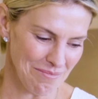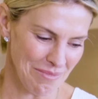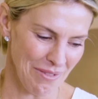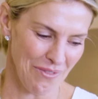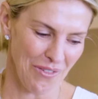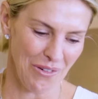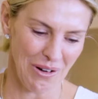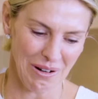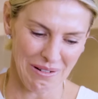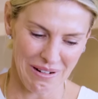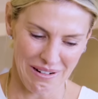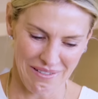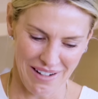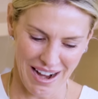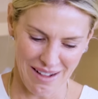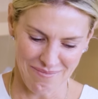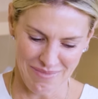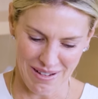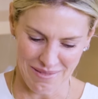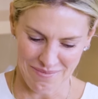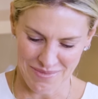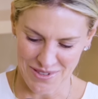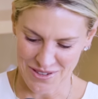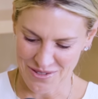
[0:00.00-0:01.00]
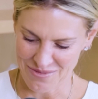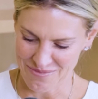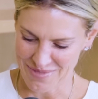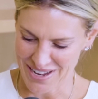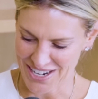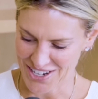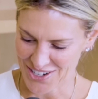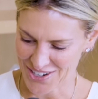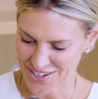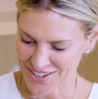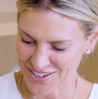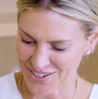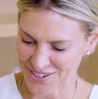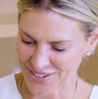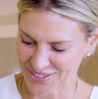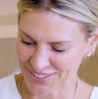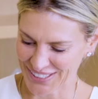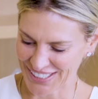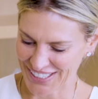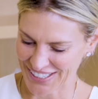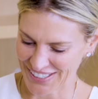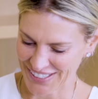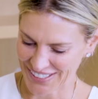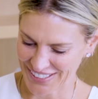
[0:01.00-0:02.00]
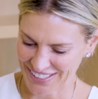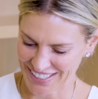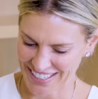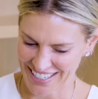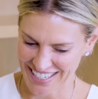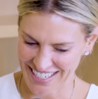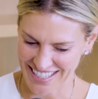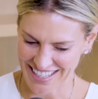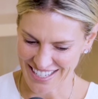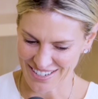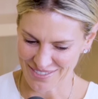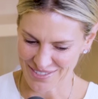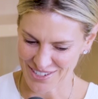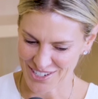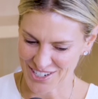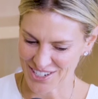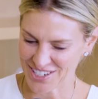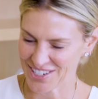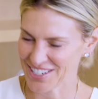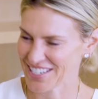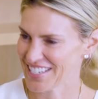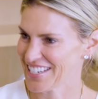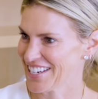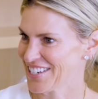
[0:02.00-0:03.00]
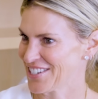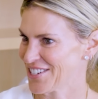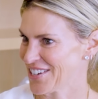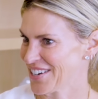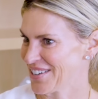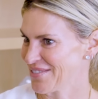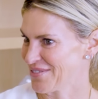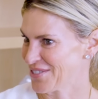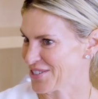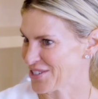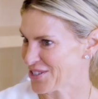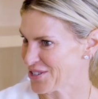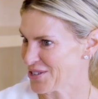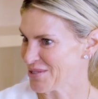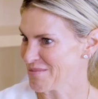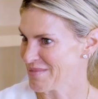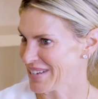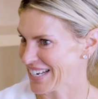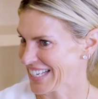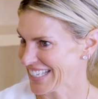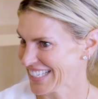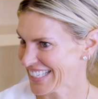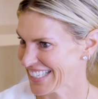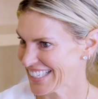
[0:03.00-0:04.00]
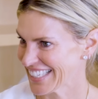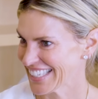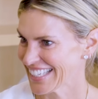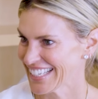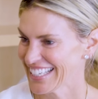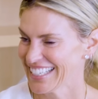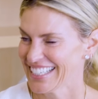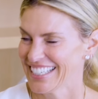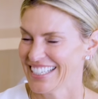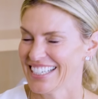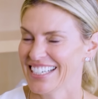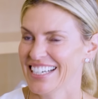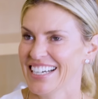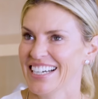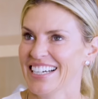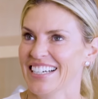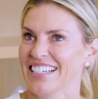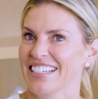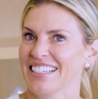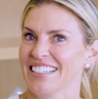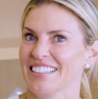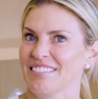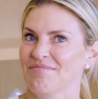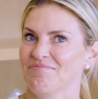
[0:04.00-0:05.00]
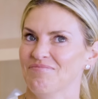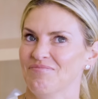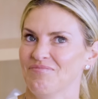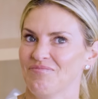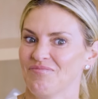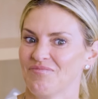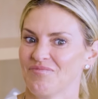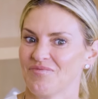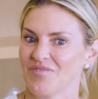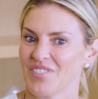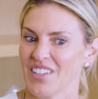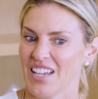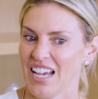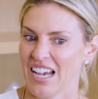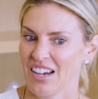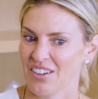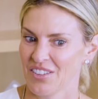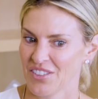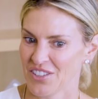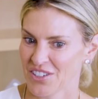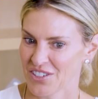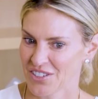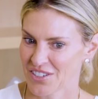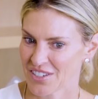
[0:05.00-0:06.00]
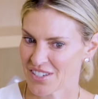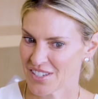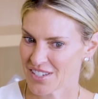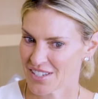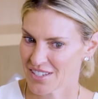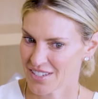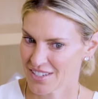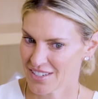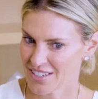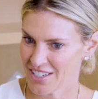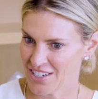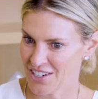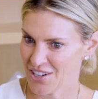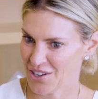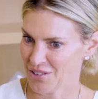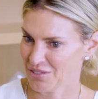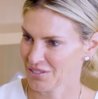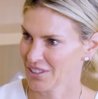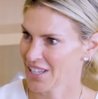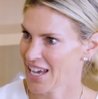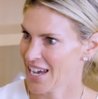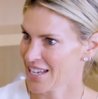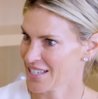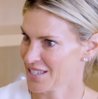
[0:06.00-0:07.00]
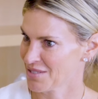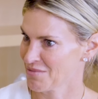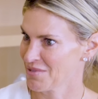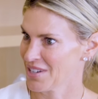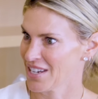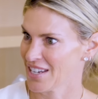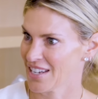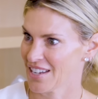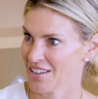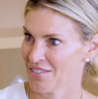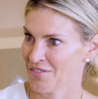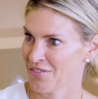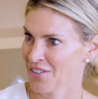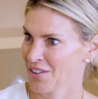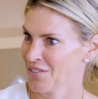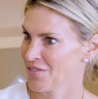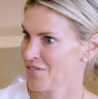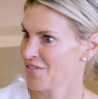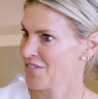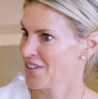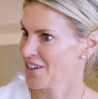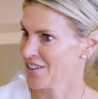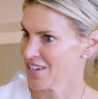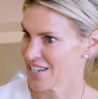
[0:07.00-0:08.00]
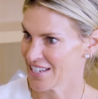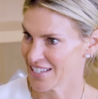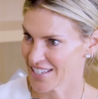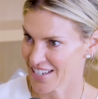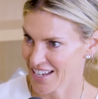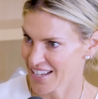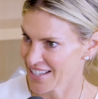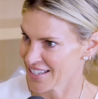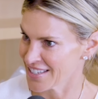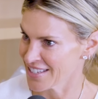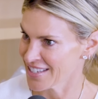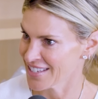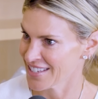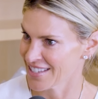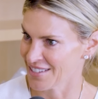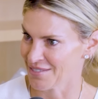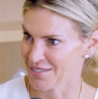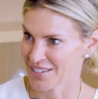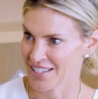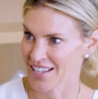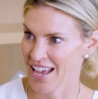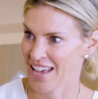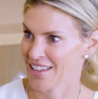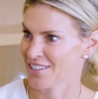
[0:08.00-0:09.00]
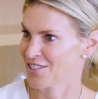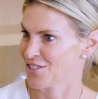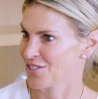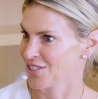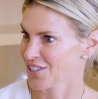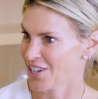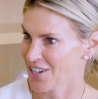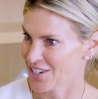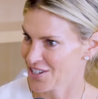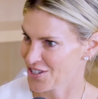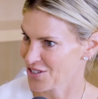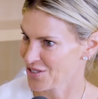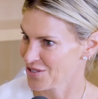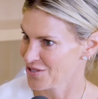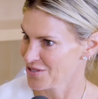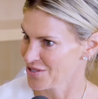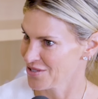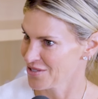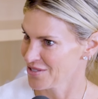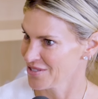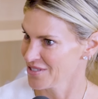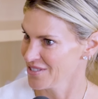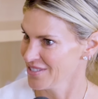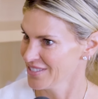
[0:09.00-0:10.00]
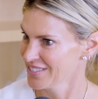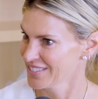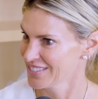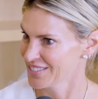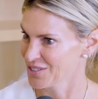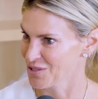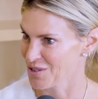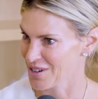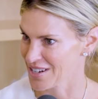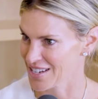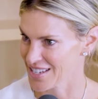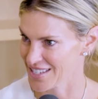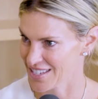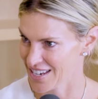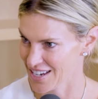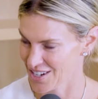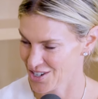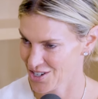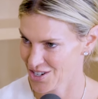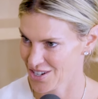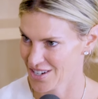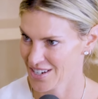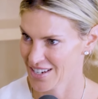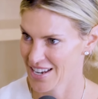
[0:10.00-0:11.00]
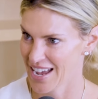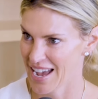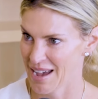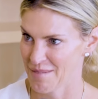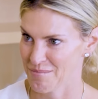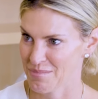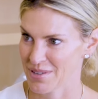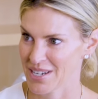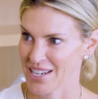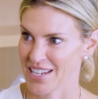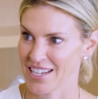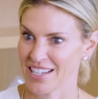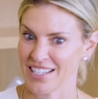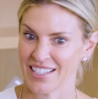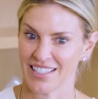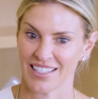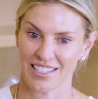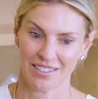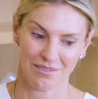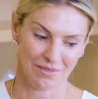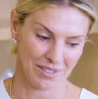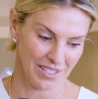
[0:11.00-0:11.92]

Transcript: before we wrap up you mentioned earlier and i think we should just touch on it for two minutes um, how there's you know last week it felt very intense there was astrological organization happening there